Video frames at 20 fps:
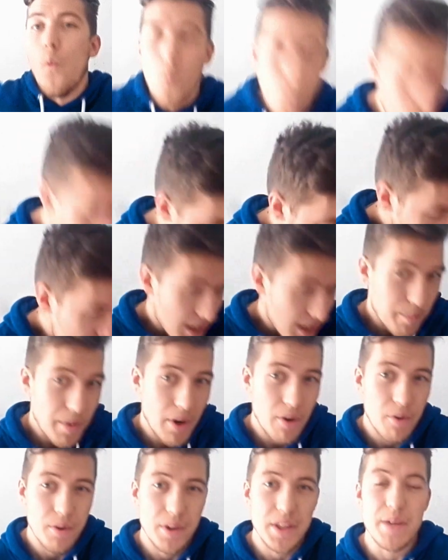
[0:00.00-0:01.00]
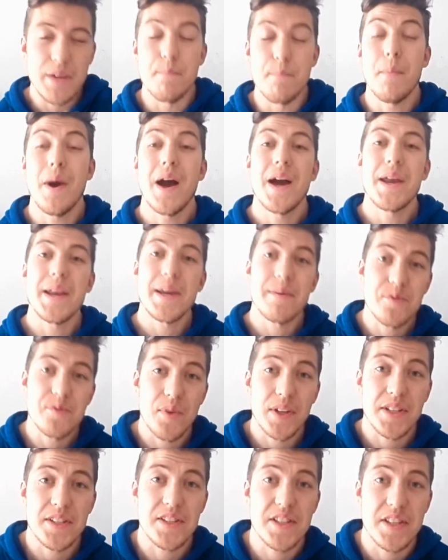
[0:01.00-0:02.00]
What's up everybody, my name is
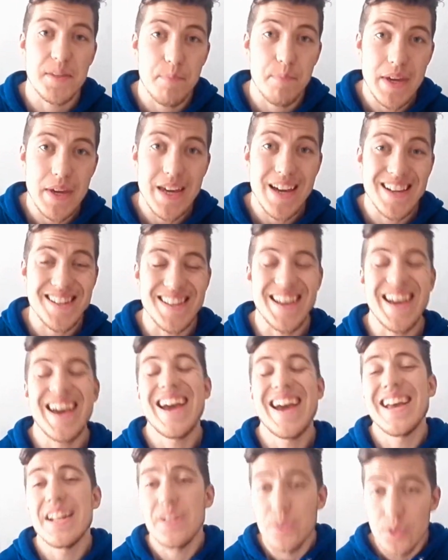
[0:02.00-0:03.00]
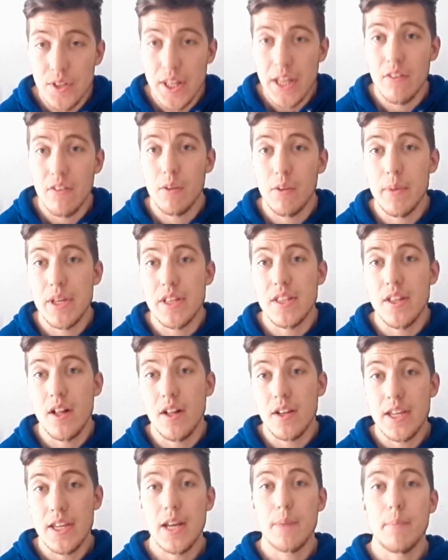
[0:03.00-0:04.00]
What Is This BS, and today we'll be
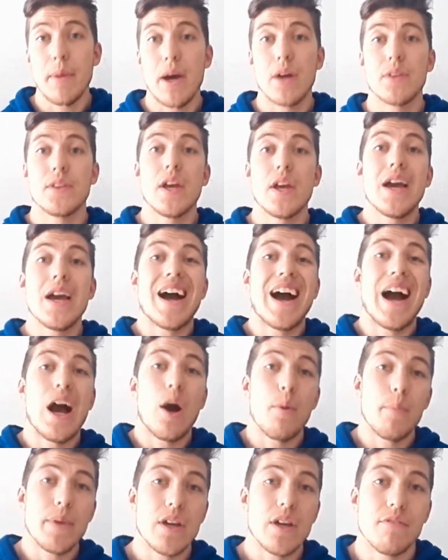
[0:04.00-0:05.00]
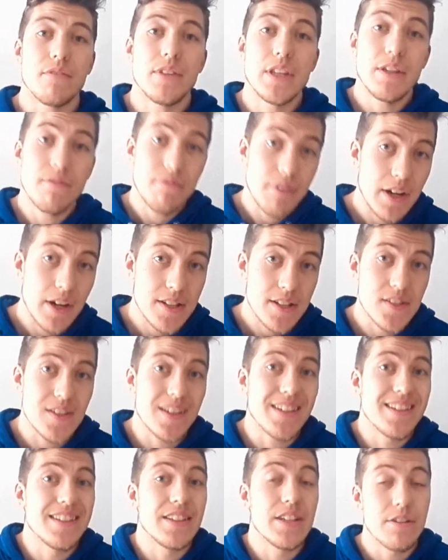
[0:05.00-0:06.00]
talking about how big of
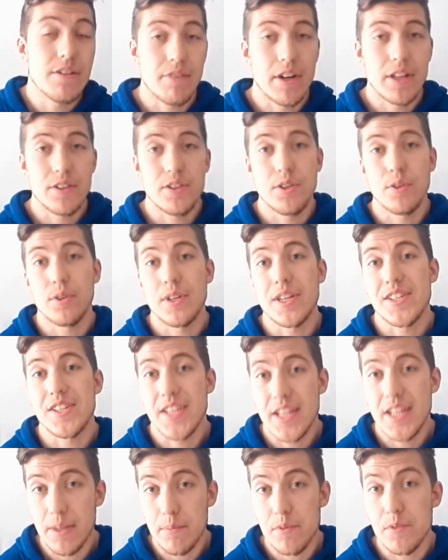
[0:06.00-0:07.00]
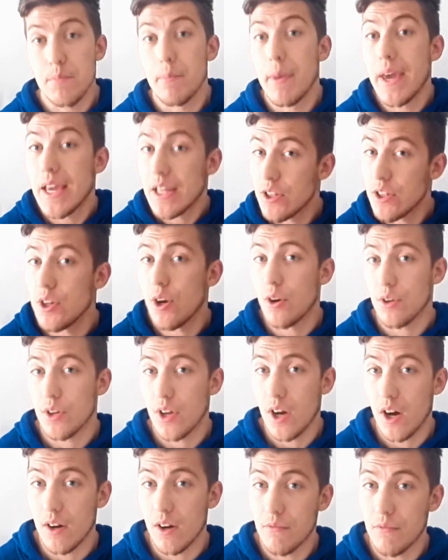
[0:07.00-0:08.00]
difference different tuning setups make to your
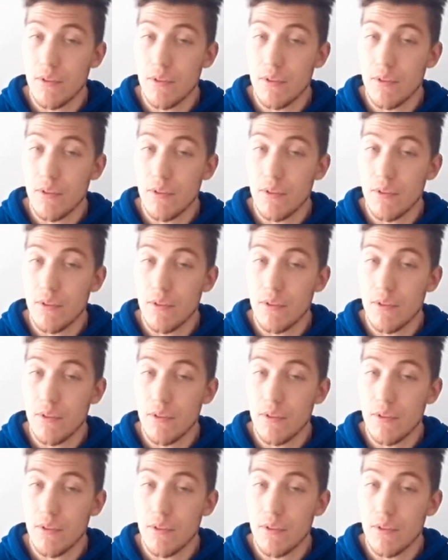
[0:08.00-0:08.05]
car.